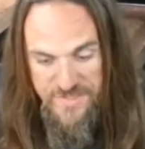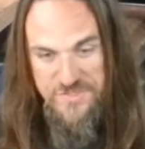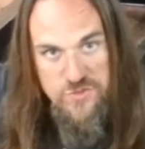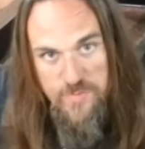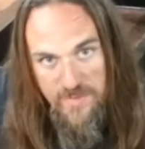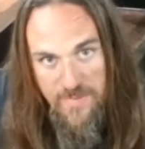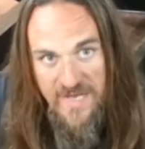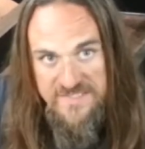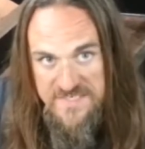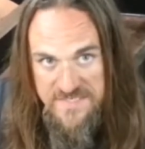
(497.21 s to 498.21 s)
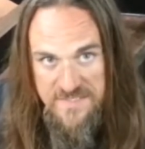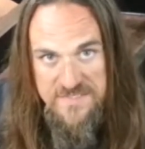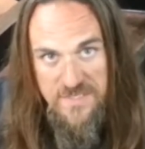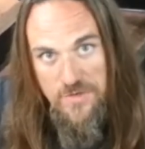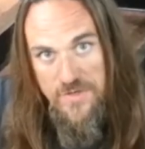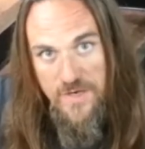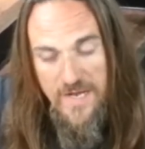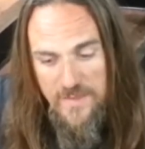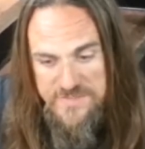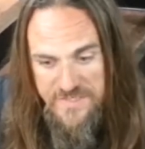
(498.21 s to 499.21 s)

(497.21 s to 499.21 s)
these two big boxes in the center of their house.